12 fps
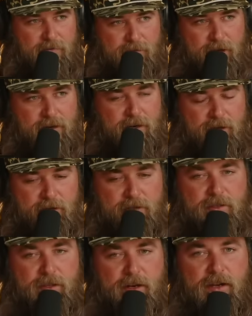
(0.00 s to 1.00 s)
for that. It
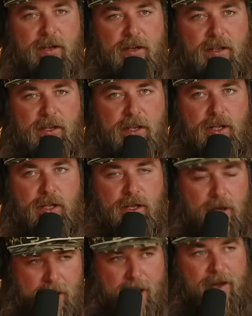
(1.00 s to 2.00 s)
just literally
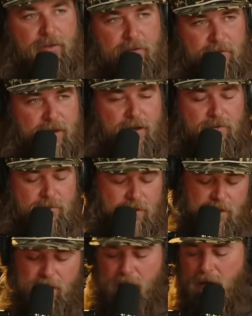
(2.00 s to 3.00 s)
couldn't handle the cold.
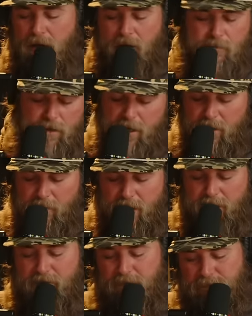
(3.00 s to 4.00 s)
But,
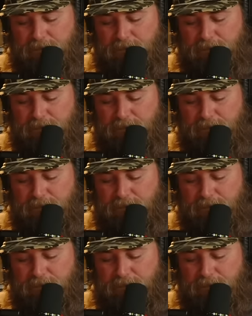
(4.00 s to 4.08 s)
anyways,